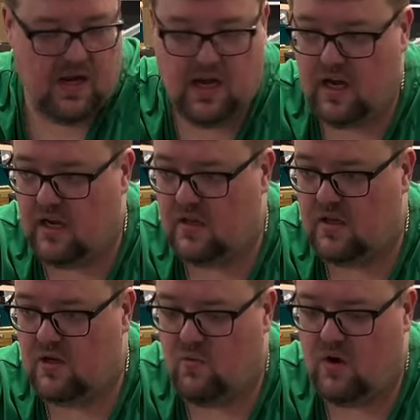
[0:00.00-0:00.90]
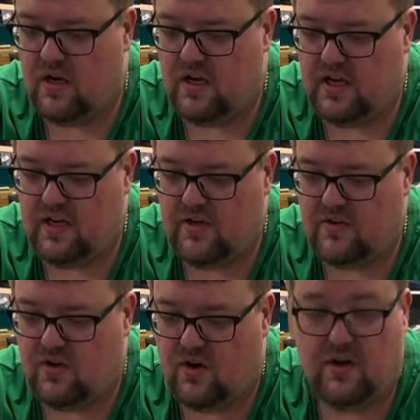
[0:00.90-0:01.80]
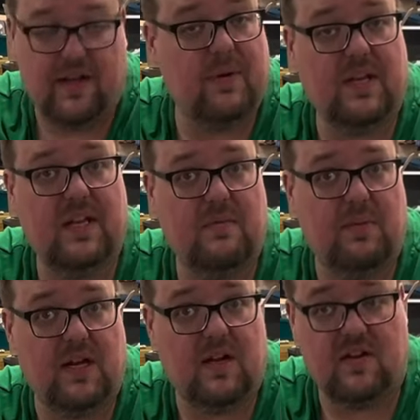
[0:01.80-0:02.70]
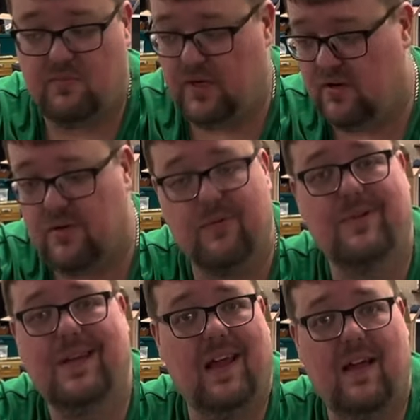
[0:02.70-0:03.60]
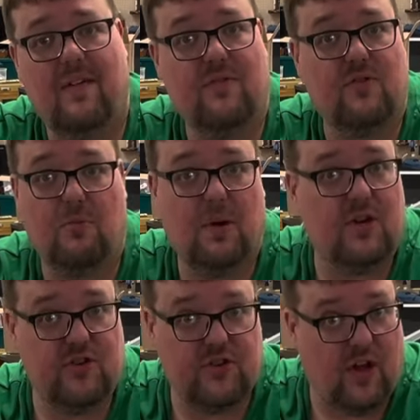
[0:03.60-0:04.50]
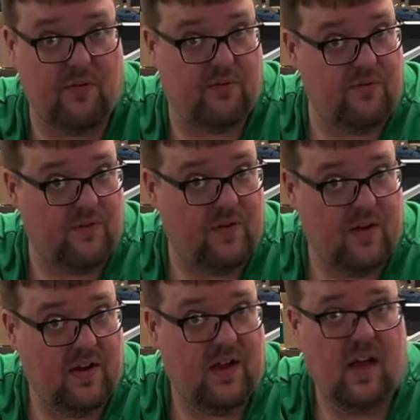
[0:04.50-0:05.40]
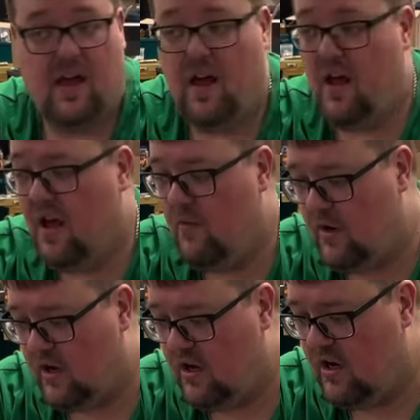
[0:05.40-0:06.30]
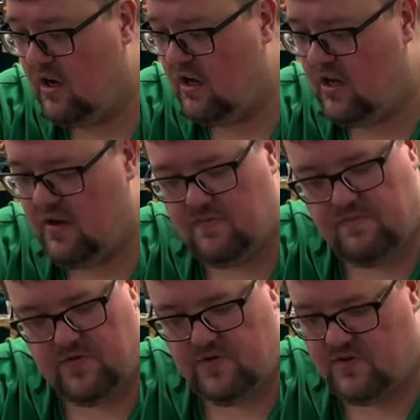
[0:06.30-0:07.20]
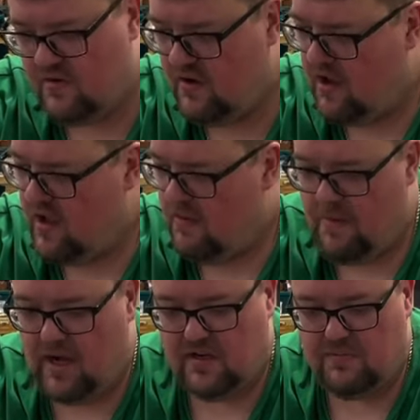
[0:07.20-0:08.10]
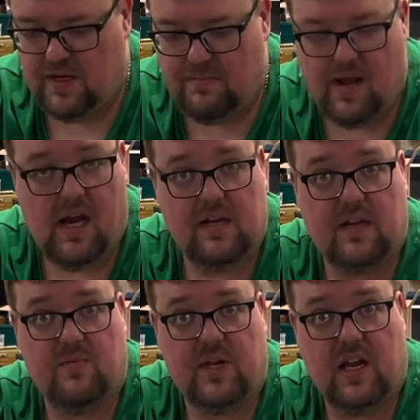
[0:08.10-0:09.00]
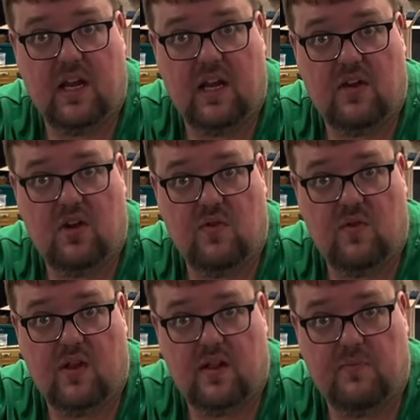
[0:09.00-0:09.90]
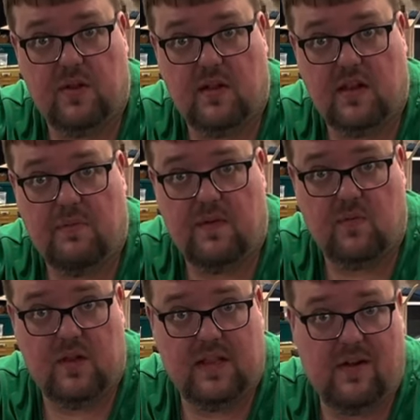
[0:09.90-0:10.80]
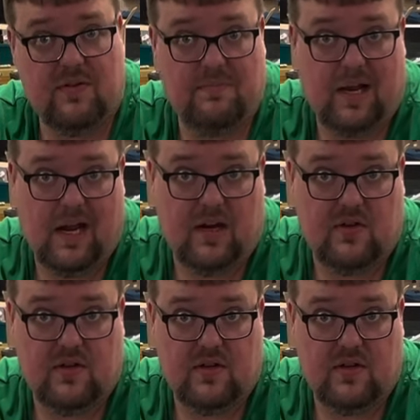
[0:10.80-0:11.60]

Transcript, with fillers: and the quantities are limited because we only have so much stuff. Okay. Uh, we're going to make as many bags as we can get to uh-huh. with a limit of one thousand bags.